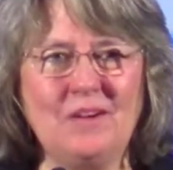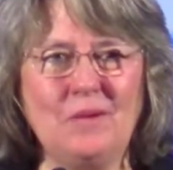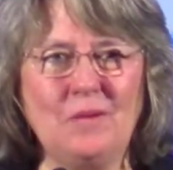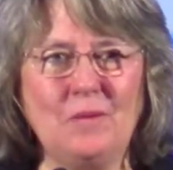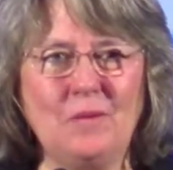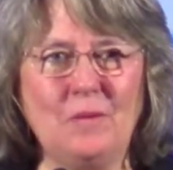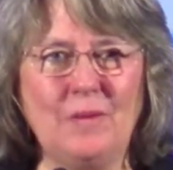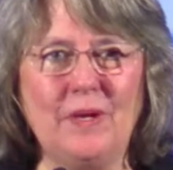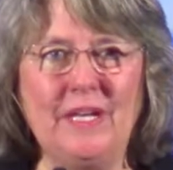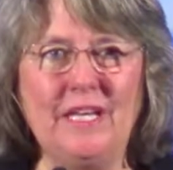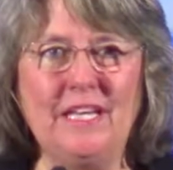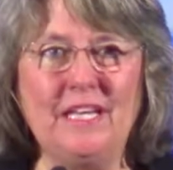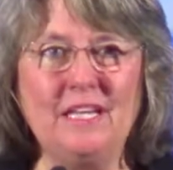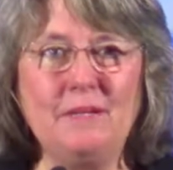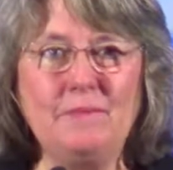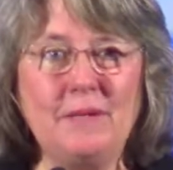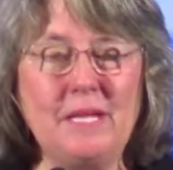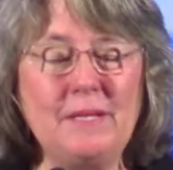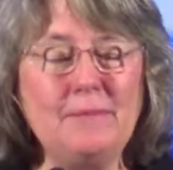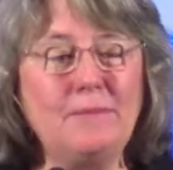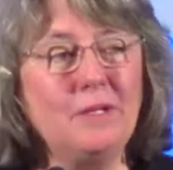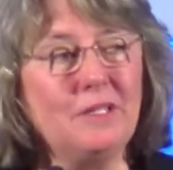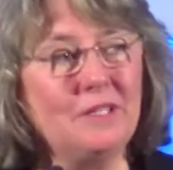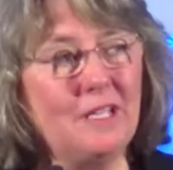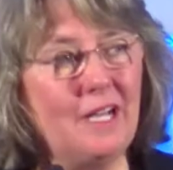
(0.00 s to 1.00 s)
We need
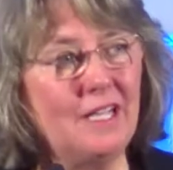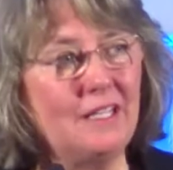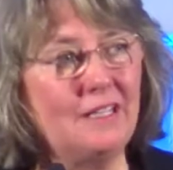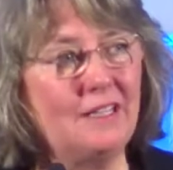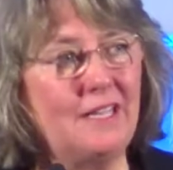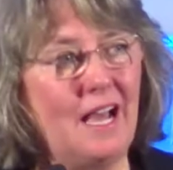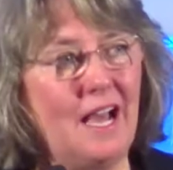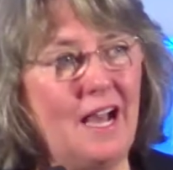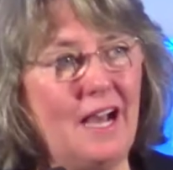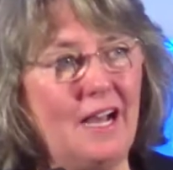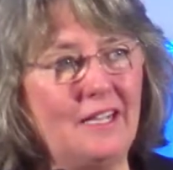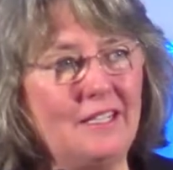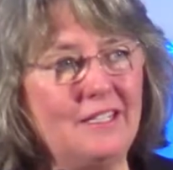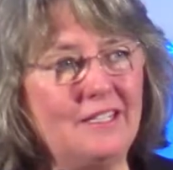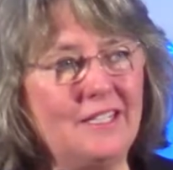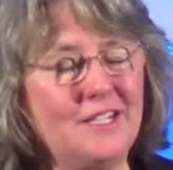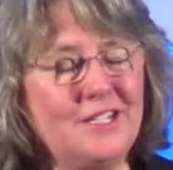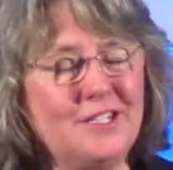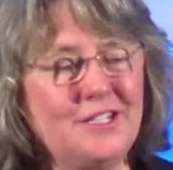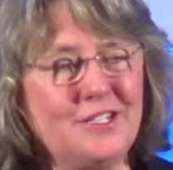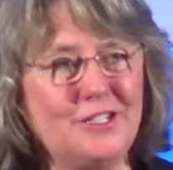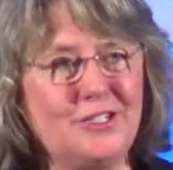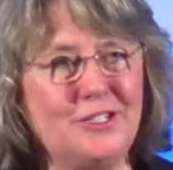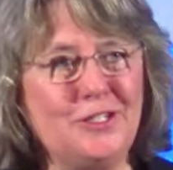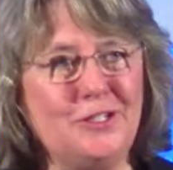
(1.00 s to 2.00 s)
people like that
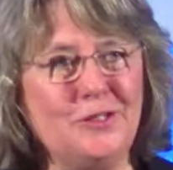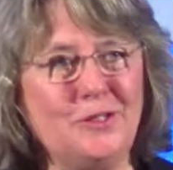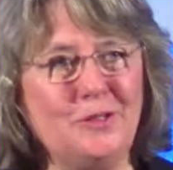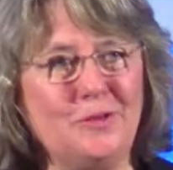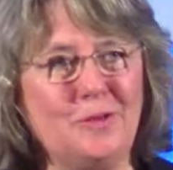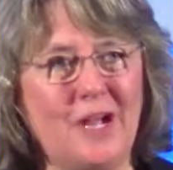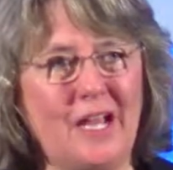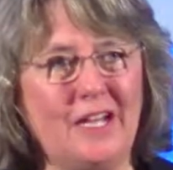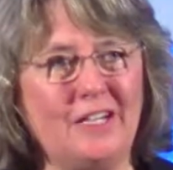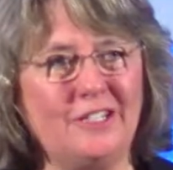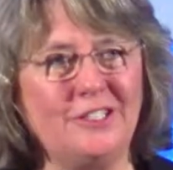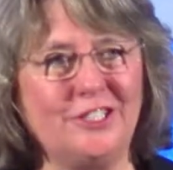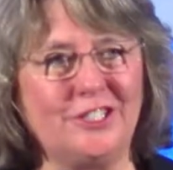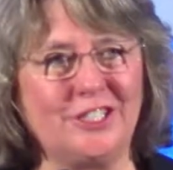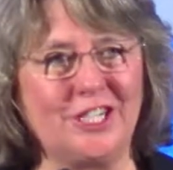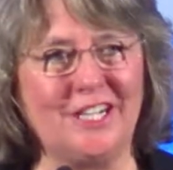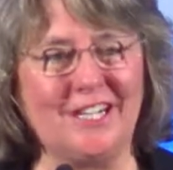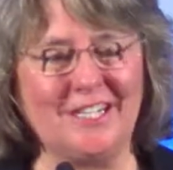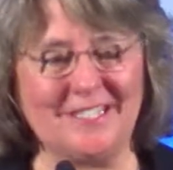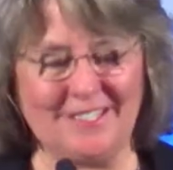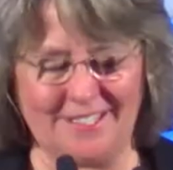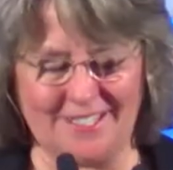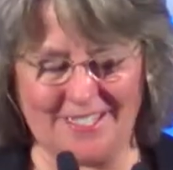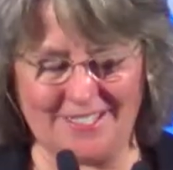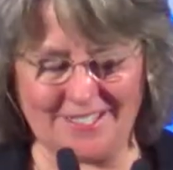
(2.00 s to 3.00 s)
to
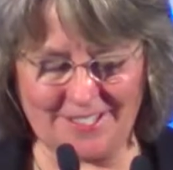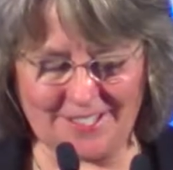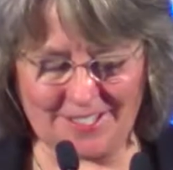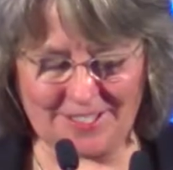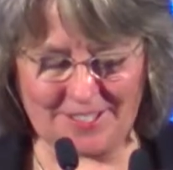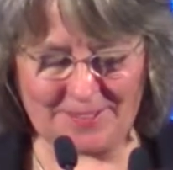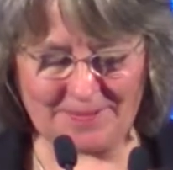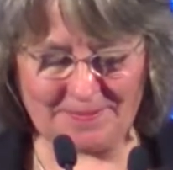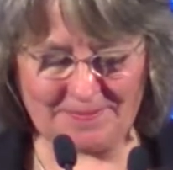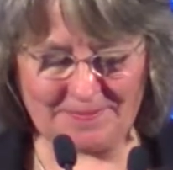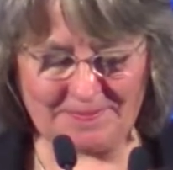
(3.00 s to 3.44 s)
energize us.